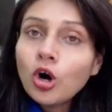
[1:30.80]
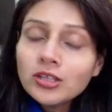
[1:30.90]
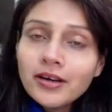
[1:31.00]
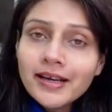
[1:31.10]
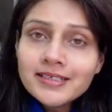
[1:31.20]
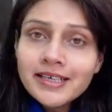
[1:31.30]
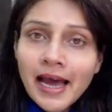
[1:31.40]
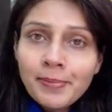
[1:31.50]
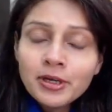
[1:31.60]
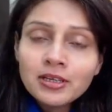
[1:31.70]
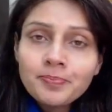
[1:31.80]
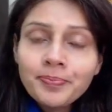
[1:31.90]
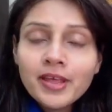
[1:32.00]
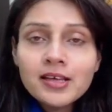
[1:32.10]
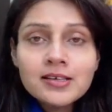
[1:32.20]
Authorized capital
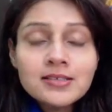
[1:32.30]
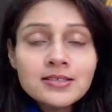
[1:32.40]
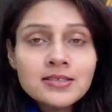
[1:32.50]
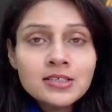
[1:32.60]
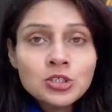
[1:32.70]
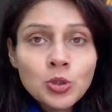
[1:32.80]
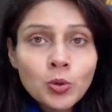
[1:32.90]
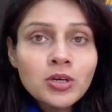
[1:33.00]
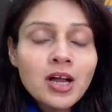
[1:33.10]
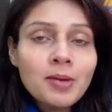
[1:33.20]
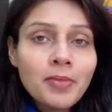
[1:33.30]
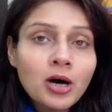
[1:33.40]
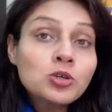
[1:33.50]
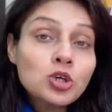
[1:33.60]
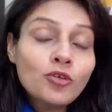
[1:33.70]
is the total
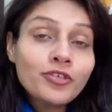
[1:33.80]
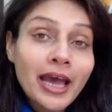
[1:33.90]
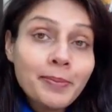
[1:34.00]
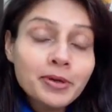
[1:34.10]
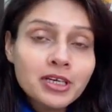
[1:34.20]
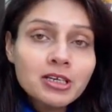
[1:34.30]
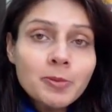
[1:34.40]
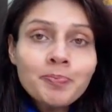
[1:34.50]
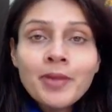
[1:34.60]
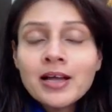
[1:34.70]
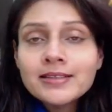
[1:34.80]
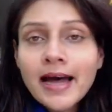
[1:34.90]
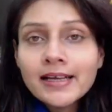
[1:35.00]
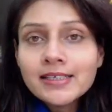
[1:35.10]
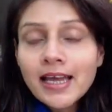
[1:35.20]
amount of capital
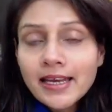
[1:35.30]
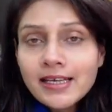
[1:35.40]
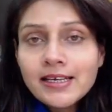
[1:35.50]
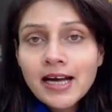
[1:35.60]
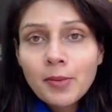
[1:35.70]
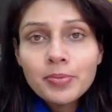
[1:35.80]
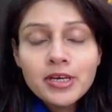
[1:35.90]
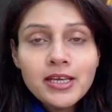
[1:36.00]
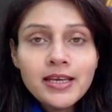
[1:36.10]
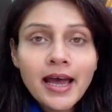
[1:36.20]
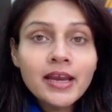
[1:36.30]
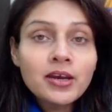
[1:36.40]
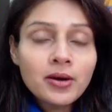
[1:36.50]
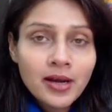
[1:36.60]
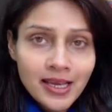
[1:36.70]
that any company
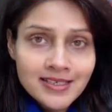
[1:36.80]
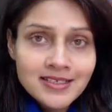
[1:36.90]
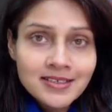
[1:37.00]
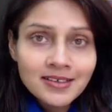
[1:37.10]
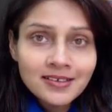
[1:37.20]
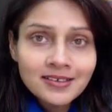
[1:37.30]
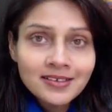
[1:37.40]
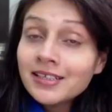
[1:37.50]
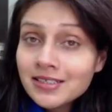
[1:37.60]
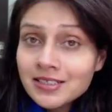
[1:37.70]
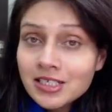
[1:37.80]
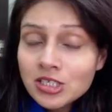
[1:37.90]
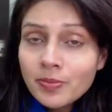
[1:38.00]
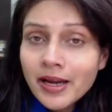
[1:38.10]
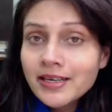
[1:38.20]
can raise, and this is
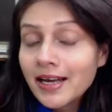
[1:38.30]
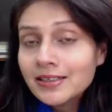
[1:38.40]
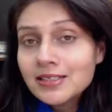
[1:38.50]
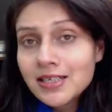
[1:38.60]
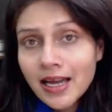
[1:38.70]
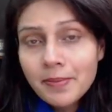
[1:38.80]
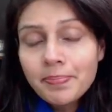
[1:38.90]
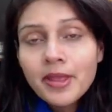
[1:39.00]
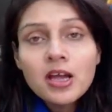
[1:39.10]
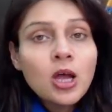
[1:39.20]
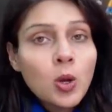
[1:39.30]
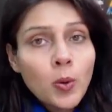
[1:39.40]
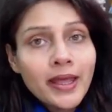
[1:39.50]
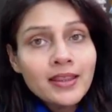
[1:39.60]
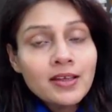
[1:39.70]
determined at the time
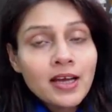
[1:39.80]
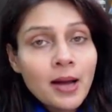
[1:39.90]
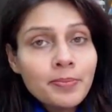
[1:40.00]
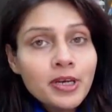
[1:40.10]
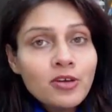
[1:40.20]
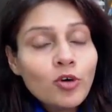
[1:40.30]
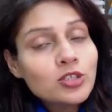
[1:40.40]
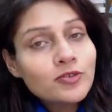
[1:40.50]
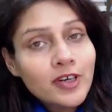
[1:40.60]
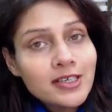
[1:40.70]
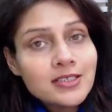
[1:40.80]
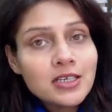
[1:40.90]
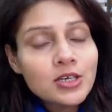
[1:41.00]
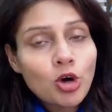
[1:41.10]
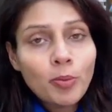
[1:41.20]
when the company was first
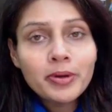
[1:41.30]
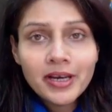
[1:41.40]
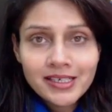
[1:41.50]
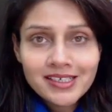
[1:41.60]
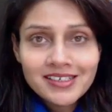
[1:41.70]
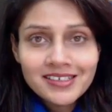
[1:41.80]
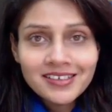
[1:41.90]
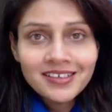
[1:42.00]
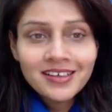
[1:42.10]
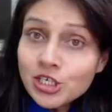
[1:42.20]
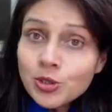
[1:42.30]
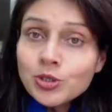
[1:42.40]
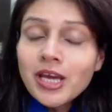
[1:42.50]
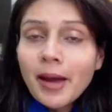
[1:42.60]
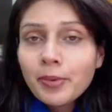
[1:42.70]
incorporated.
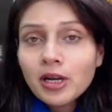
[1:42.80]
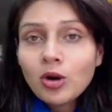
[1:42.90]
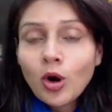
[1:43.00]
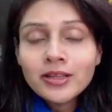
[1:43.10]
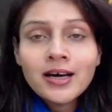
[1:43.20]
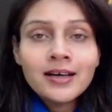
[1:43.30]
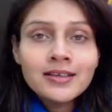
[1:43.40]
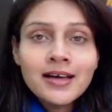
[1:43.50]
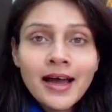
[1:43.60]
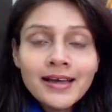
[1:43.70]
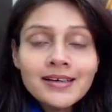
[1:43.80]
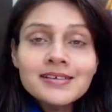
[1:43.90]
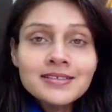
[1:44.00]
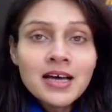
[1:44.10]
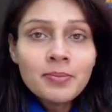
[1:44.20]
Issued capital, on the other hand,
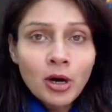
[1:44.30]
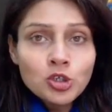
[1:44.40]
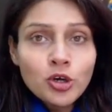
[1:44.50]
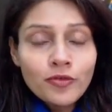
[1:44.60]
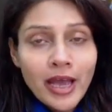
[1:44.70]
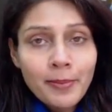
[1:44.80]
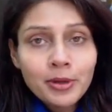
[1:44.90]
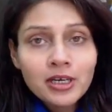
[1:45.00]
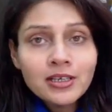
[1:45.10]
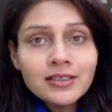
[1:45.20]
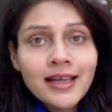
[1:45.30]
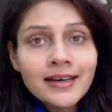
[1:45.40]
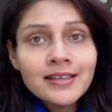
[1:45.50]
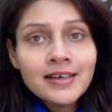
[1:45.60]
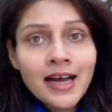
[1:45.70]
is the amount of capital
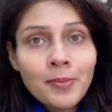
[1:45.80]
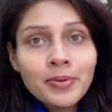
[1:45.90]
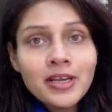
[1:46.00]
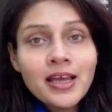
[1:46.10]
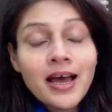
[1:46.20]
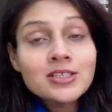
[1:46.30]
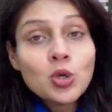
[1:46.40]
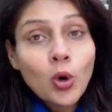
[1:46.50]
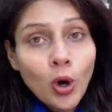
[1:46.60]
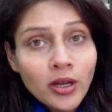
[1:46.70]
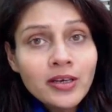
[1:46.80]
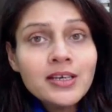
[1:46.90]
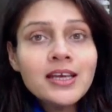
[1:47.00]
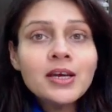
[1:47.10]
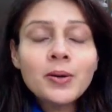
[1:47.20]
that the company has
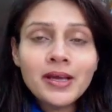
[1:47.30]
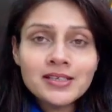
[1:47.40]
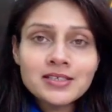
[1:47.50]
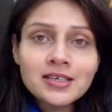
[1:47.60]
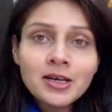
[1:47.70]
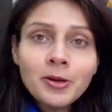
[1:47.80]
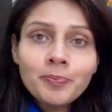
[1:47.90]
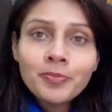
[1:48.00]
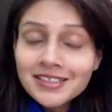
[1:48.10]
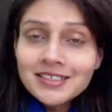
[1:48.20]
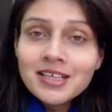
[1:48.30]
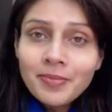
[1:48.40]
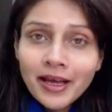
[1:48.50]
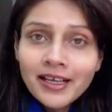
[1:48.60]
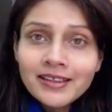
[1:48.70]
already raised. This is the
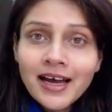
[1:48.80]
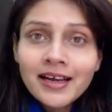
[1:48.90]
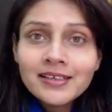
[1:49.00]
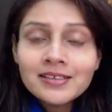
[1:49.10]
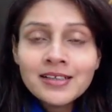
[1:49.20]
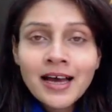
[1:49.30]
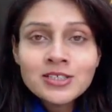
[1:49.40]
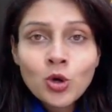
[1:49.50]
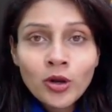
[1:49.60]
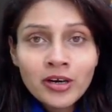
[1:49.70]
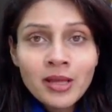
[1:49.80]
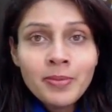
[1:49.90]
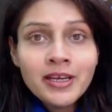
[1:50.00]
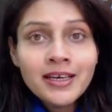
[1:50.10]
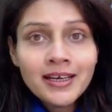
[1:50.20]
money that has already
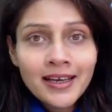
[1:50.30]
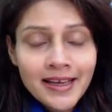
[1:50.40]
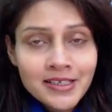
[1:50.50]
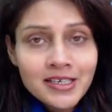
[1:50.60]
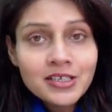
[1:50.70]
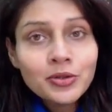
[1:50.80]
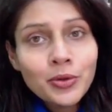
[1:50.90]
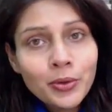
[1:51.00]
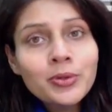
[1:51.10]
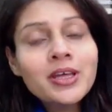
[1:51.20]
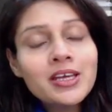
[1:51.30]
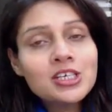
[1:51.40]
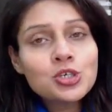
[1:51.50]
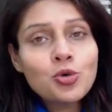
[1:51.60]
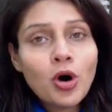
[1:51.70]
been collected through the
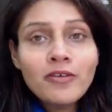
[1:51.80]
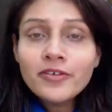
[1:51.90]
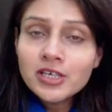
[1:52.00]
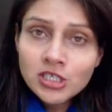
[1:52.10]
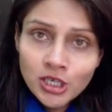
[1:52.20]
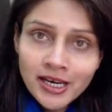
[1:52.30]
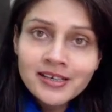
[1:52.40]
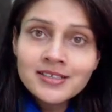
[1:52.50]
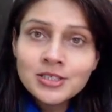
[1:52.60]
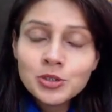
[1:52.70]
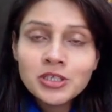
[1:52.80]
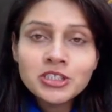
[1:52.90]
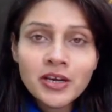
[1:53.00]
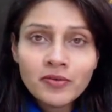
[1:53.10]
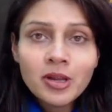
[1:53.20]
issue of shares to the
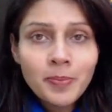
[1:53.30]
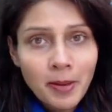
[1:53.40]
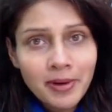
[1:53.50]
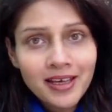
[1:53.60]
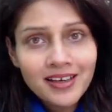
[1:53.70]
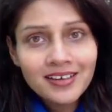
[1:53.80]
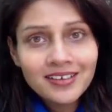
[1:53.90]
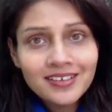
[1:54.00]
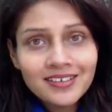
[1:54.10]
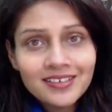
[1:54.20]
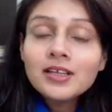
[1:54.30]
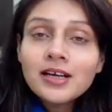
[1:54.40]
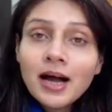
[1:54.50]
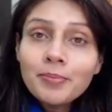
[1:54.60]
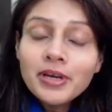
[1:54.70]
general public. The
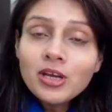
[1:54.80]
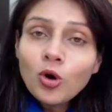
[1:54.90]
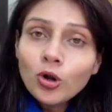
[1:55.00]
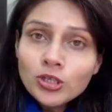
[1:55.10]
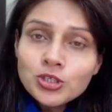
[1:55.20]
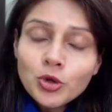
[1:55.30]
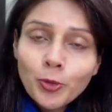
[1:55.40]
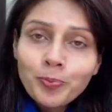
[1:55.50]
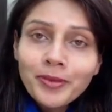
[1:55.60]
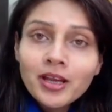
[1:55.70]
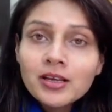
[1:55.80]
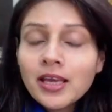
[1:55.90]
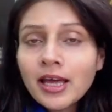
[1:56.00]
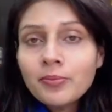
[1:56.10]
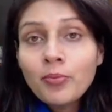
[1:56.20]
company also
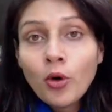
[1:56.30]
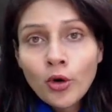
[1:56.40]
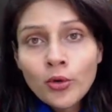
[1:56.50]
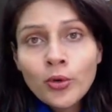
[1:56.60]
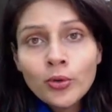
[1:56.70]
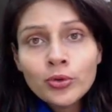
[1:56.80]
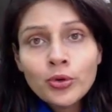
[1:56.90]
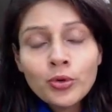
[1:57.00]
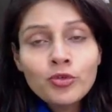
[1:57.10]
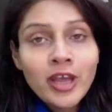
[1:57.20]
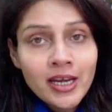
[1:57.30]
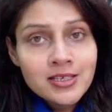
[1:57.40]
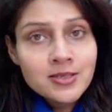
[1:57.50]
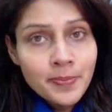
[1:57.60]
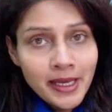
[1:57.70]
can borrow through
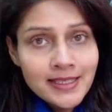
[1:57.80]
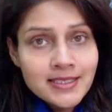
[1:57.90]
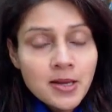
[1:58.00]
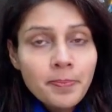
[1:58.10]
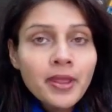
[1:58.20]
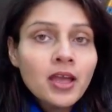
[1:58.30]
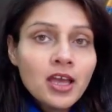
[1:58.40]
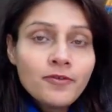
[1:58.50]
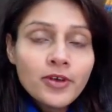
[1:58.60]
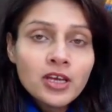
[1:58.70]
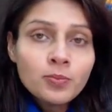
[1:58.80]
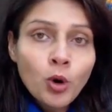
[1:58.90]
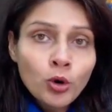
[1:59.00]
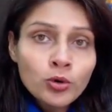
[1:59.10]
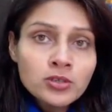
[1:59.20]
various means. If it
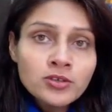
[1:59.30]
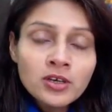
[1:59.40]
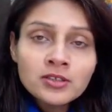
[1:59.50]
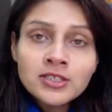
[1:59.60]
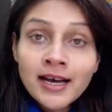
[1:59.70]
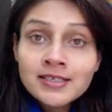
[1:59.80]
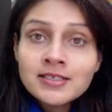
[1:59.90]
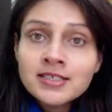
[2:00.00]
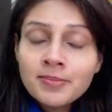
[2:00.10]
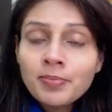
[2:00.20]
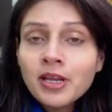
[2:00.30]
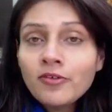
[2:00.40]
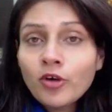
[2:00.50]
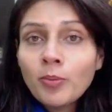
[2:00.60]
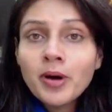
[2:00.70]
borrows just
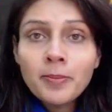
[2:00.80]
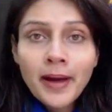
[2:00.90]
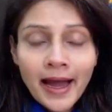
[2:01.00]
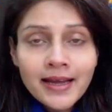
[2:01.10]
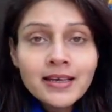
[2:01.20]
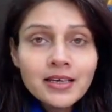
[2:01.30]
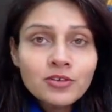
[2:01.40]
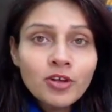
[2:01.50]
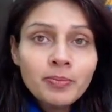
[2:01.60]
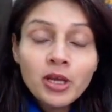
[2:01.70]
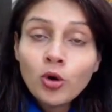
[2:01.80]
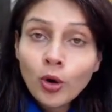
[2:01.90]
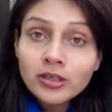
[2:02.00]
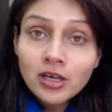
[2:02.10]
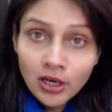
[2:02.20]
simply from a bank, it will be
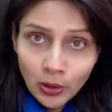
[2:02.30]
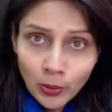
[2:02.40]
called a